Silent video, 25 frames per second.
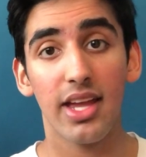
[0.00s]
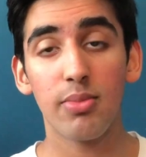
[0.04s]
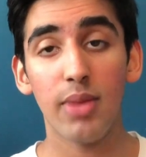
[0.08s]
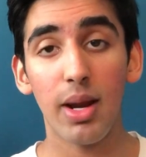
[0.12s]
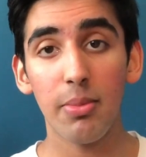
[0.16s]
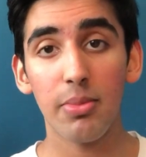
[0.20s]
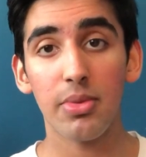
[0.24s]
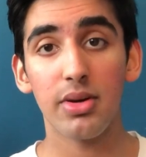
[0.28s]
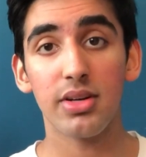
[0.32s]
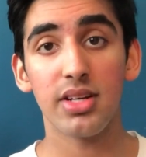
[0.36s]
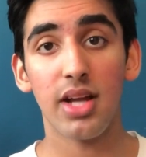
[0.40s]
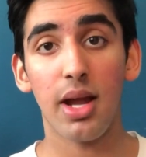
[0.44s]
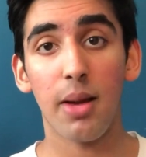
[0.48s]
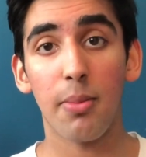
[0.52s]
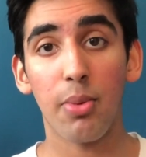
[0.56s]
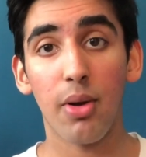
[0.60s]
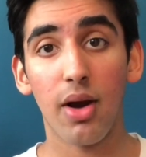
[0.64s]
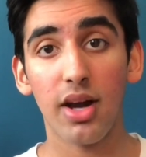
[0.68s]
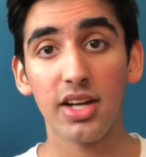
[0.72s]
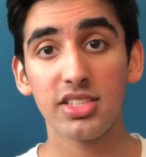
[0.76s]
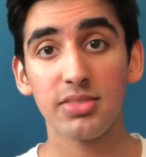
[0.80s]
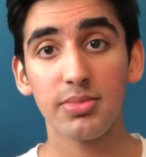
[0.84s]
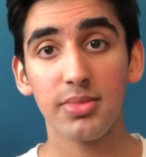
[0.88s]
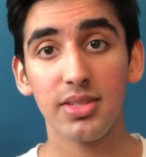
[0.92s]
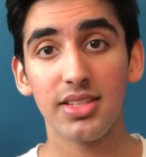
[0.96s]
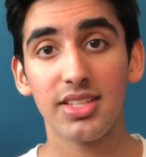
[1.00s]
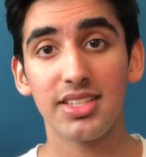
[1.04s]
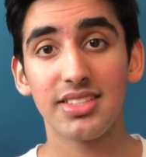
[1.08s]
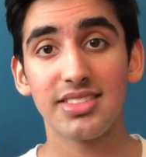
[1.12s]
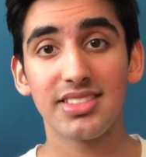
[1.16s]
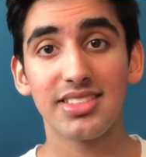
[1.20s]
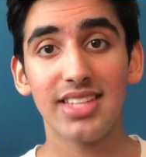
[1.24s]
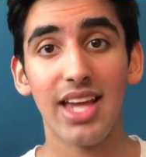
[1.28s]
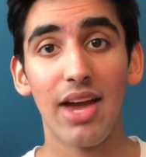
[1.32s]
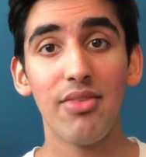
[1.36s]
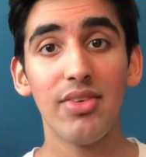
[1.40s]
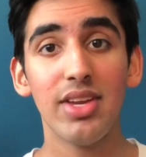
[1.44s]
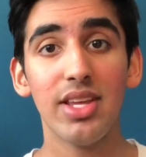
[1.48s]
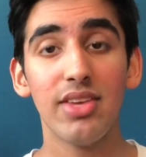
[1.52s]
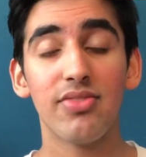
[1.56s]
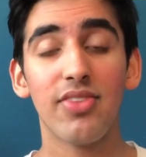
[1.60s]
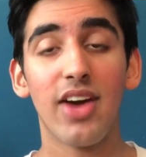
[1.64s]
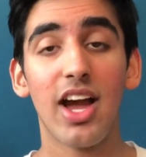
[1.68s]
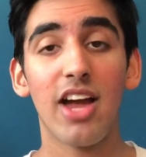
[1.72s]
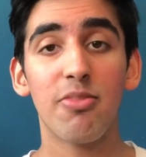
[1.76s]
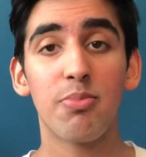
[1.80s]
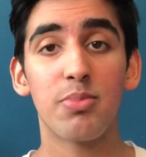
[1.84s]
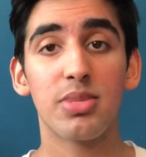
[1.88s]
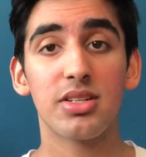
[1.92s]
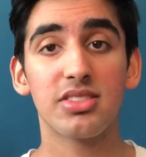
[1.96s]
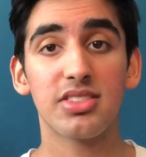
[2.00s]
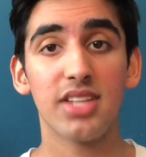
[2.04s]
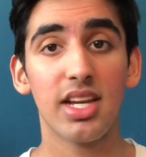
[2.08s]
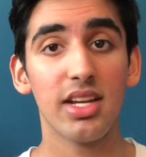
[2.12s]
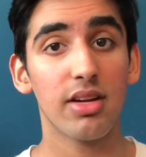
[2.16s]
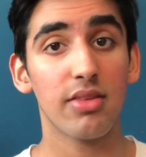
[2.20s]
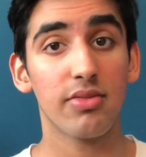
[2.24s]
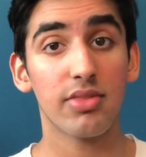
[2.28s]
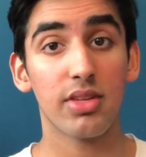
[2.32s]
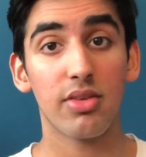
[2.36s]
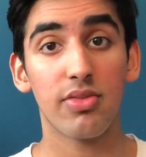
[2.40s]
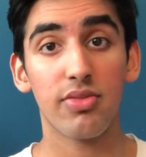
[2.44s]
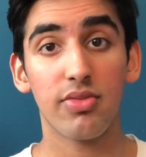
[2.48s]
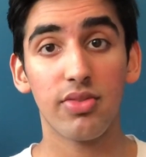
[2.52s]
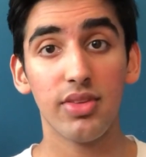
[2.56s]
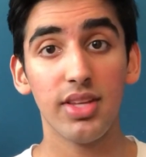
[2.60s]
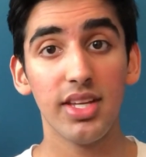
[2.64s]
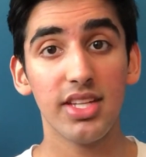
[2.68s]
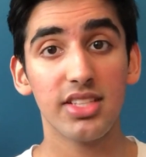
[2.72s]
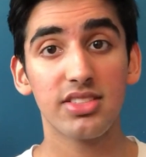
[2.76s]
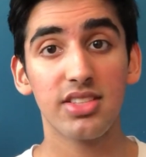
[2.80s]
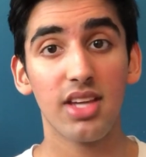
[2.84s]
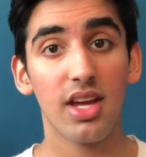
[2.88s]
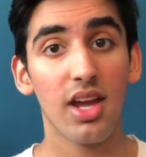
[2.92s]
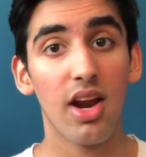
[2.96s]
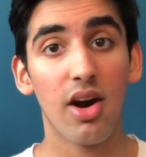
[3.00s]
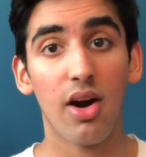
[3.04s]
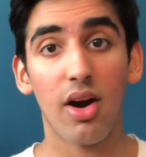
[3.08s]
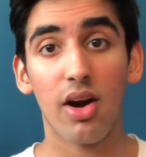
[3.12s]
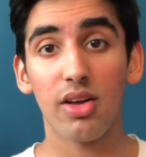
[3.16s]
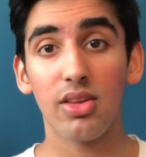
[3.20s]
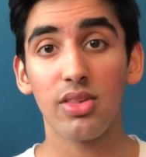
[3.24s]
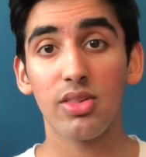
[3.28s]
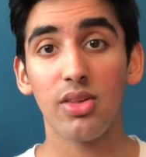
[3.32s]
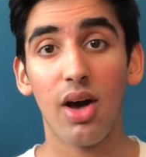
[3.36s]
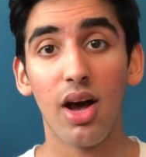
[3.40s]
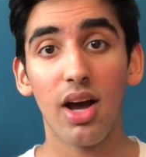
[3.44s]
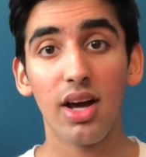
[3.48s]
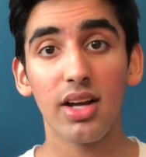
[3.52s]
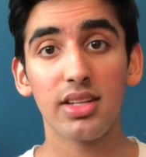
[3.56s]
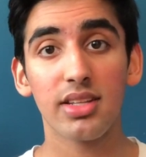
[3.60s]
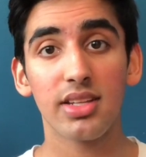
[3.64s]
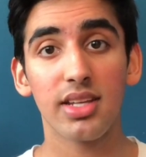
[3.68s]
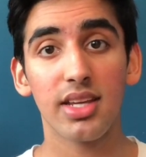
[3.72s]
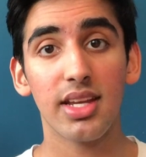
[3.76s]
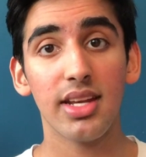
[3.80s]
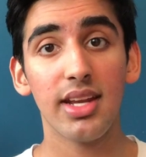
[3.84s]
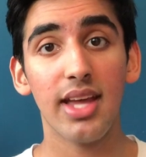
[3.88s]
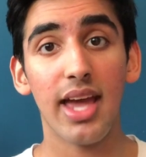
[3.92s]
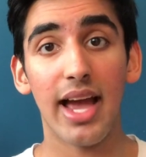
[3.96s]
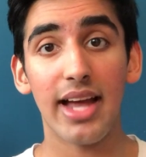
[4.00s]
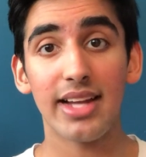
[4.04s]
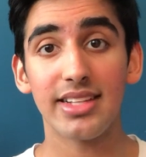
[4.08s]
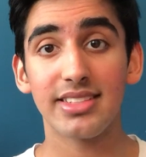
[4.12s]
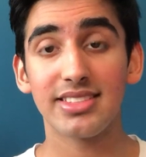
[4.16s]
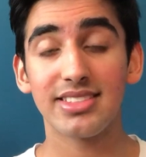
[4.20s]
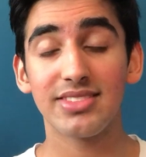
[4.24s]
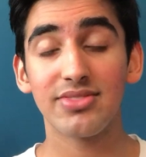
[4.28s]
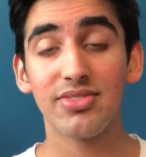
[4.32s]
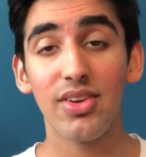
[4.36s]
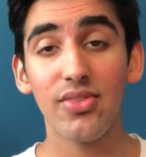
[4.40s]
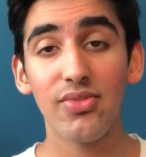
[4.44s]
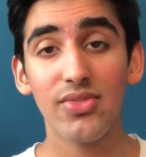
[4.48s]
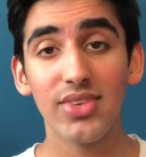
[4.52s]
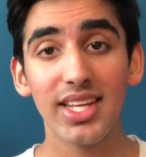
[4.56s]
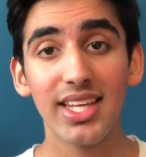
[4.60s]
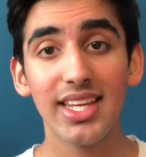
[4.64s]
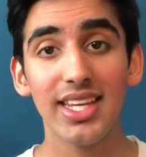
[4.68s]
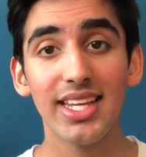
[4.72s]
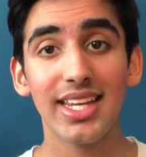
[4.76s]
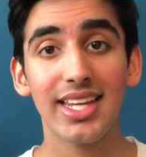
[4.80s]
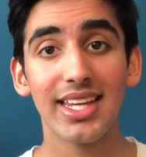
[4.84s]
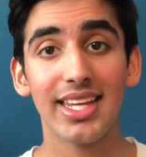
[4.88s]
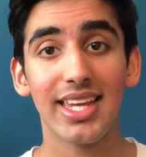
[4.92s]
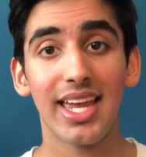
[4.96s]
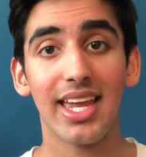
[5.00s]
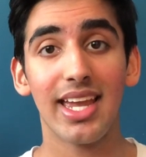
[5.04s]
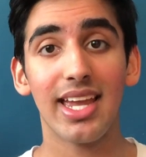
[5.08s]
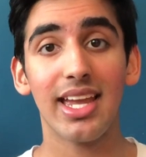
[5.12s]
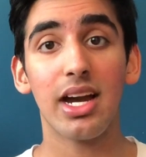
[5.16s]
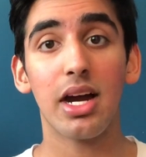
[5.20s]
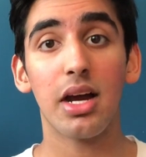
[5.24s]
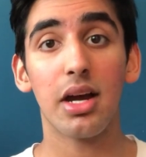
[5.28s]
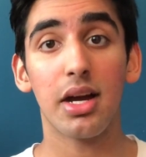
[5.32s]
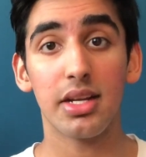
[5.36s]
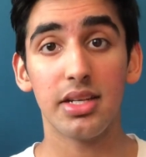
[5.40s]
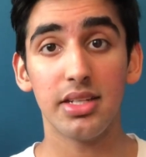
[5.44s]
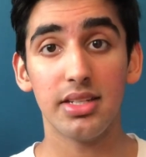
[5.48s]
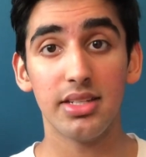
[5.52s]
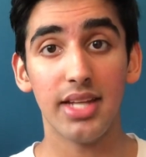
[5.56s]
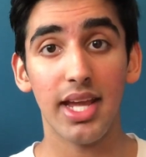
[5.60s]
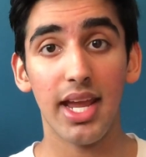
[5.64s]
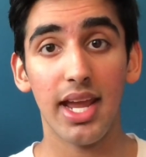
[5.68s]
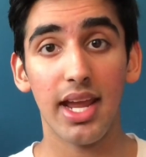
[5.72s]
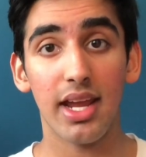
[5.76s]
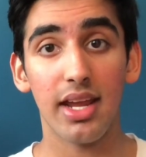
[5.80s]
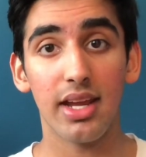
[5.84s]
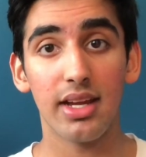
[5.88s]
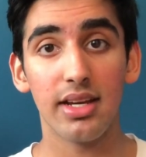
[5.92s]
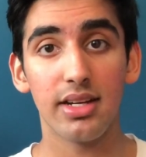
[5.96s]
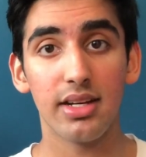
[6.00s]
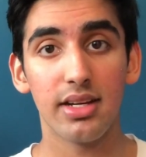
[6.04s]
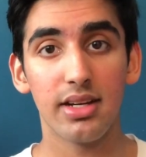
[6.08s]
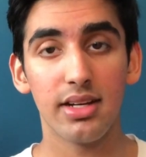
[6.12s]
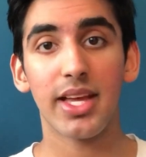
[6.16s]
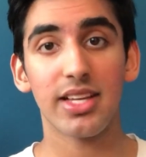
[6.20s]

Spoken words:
Remember, approximately 75% of their fleets are locked in at 50K a day.